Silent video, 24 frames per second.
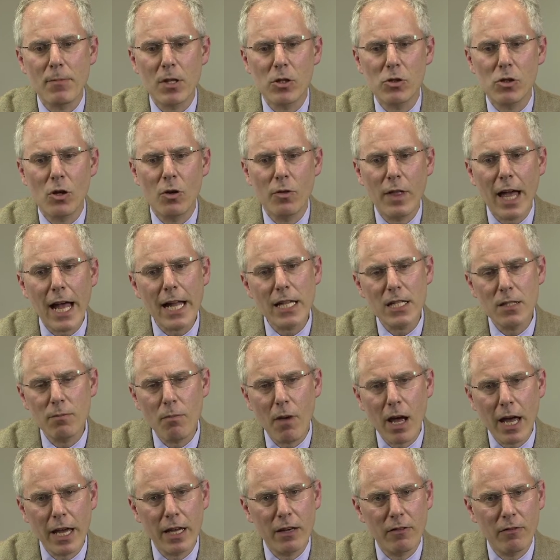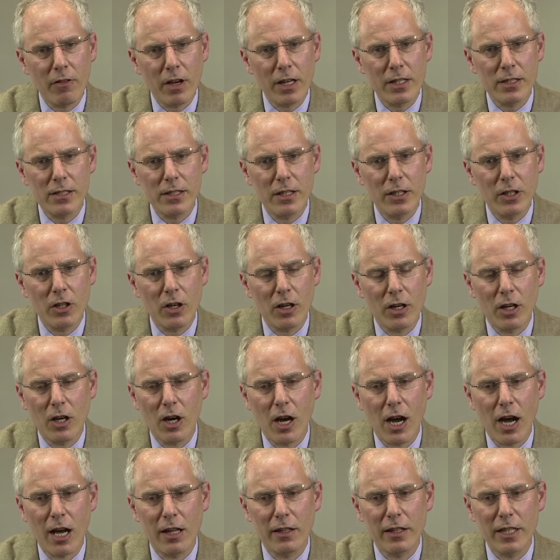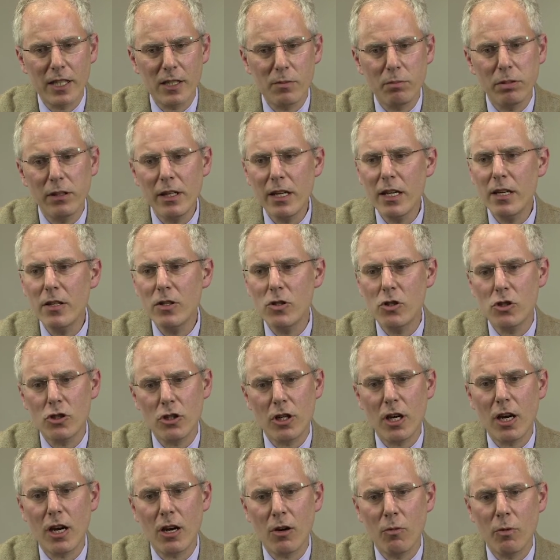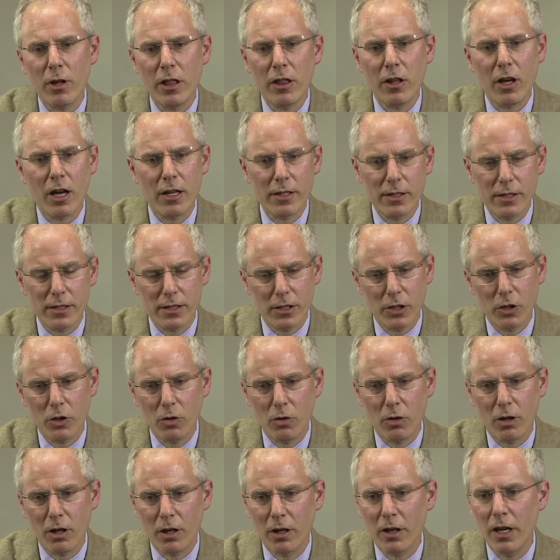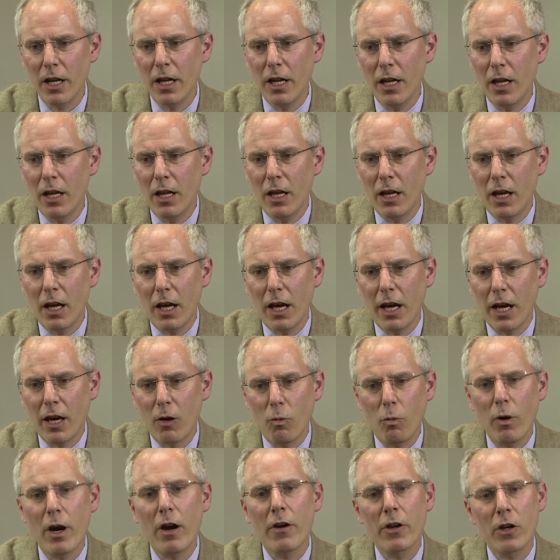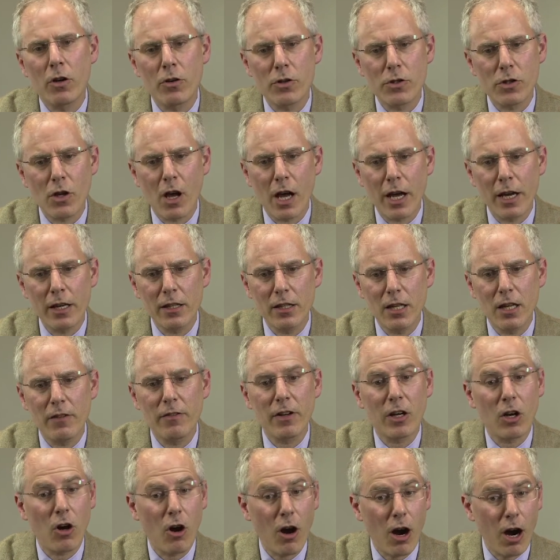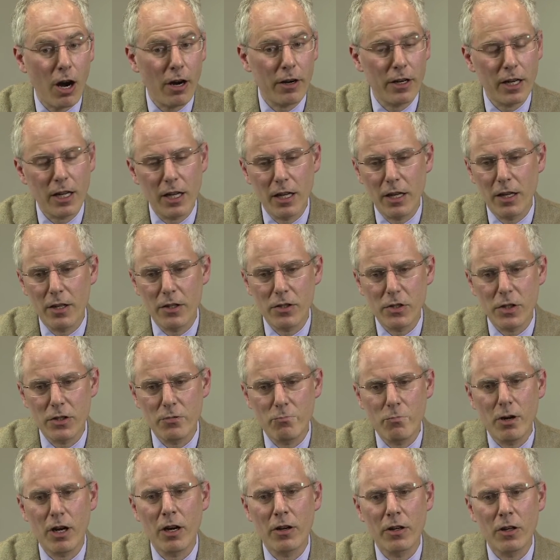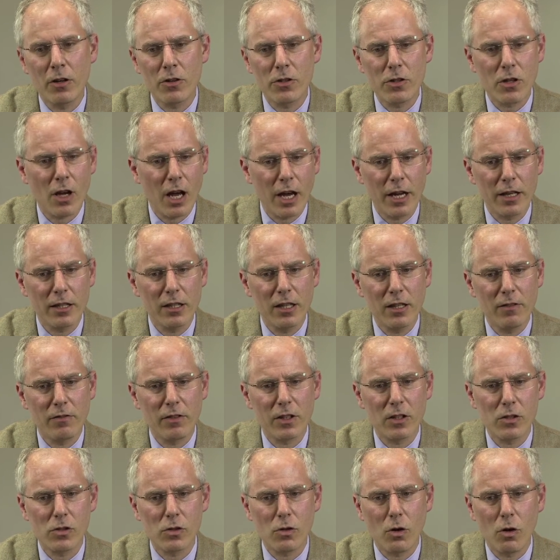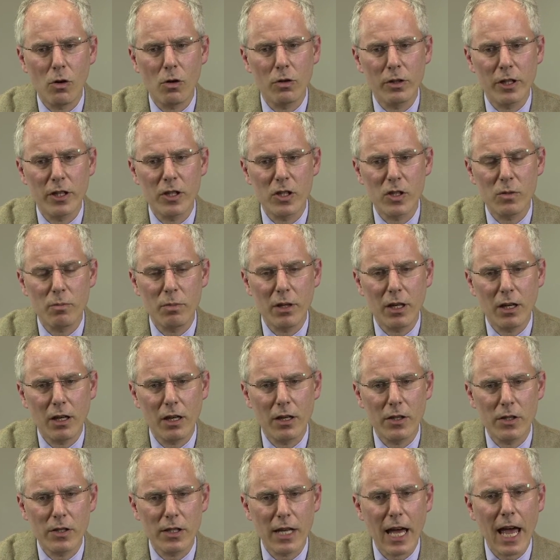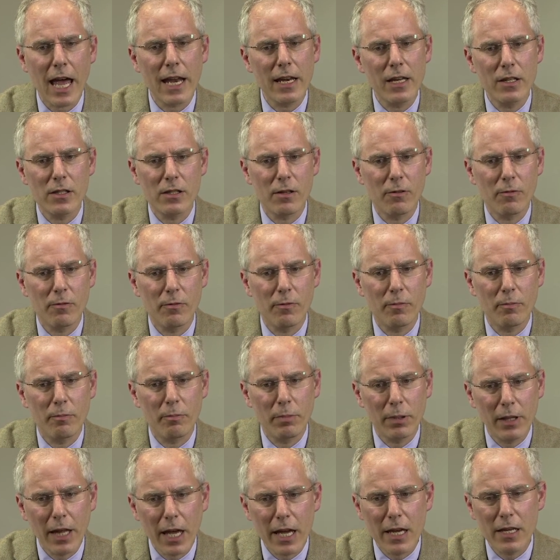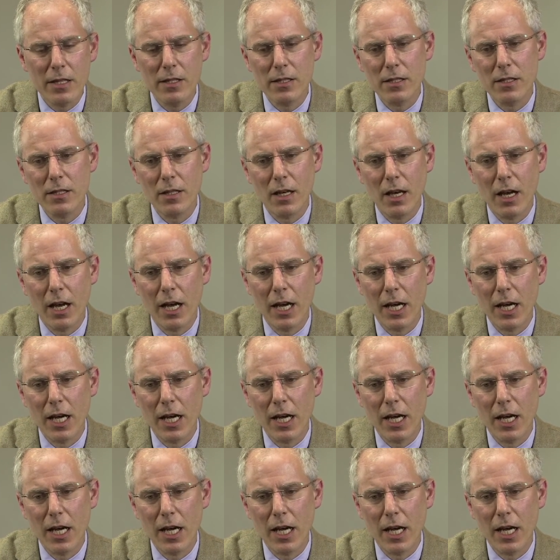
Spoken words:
So that's my advice to young colleagues. Please share with us your where your scientific heart is and where your scientific soul is, because that is a place